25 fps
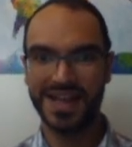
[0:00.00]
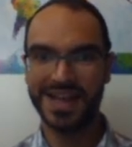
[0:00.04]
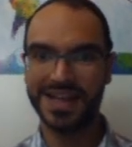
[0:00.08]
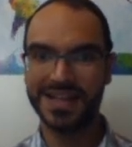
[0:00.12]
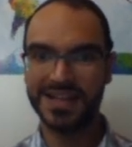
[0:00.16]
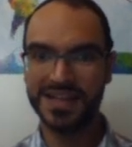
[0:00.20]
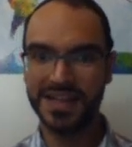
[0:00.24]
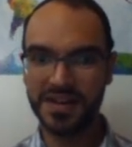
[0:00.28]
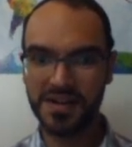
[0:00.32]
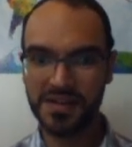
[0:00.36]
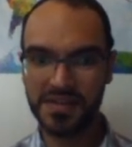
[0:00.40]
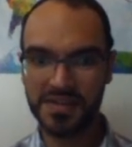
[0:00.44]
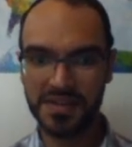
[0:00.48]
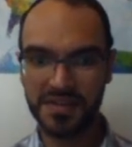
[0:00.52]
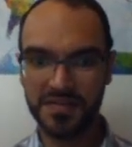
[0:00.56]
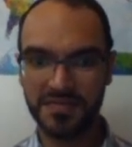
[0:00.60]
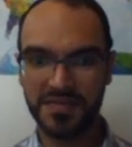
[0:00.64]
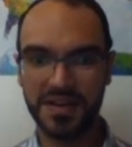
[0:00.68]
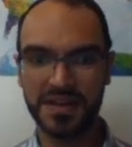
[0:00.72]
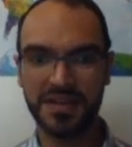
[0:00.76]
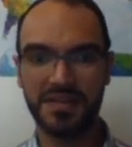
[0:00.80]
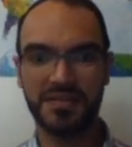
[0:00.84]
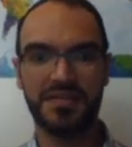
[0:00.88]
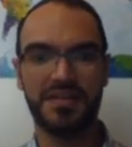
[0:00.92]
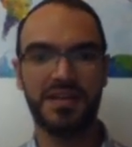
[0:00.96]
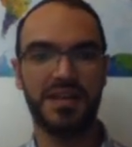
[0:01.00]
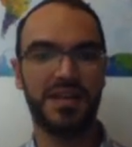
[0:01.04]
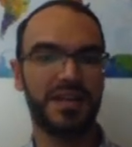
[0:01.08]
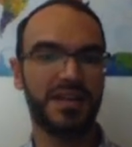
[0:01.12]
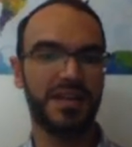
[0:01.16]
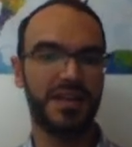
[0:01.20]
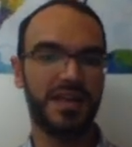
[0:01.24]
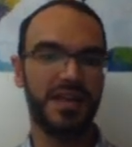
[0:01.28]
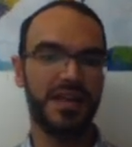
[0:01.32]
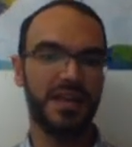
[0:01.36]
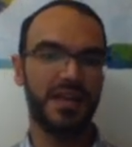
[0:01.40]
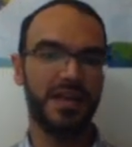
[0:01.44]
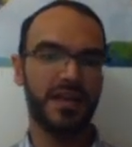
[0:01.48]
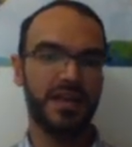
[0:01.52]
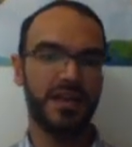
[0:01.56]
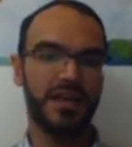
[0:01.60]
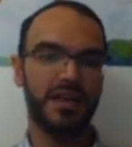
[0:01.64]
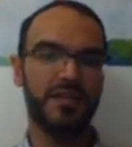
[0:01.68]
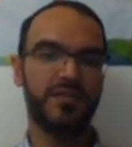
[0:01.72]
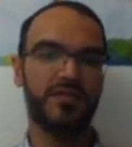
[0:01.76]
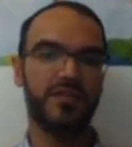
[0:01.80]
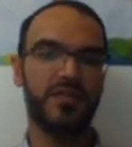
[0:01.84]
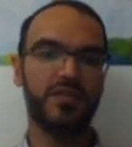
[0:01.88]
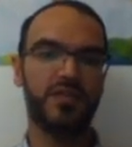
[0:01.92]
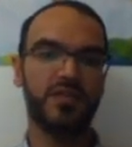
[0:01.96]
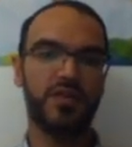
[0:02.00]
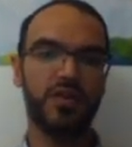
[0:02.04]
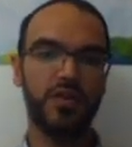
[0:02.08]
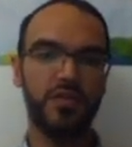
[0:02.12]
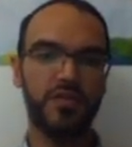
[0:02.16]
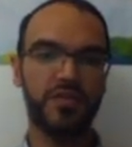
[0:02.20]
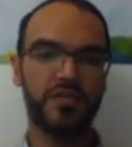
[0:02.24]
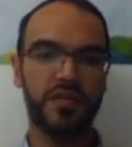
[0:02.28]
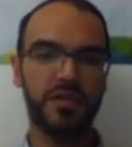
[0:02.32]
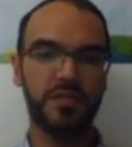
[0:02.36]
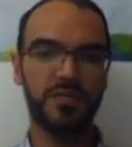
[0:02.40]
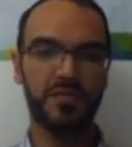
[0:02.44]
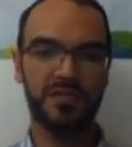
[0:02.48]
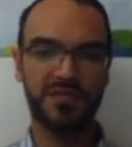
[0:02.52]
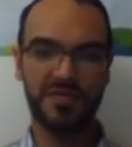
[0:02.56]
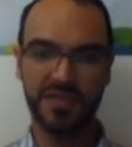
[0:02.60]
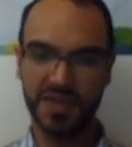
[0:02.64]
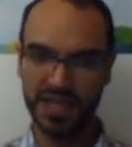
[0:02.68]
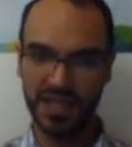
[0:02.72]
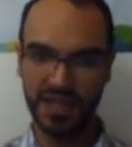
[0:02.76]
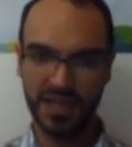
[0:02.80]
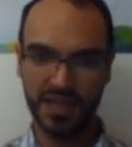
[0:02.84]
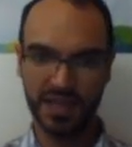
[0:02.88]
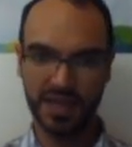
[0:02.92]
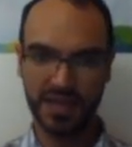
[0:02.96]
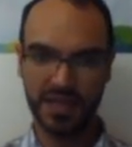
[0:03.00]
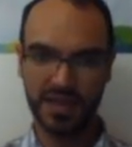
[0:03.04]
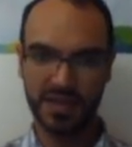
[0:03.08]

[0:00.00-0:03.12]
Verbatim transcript: And here's the funny thing. If you go from V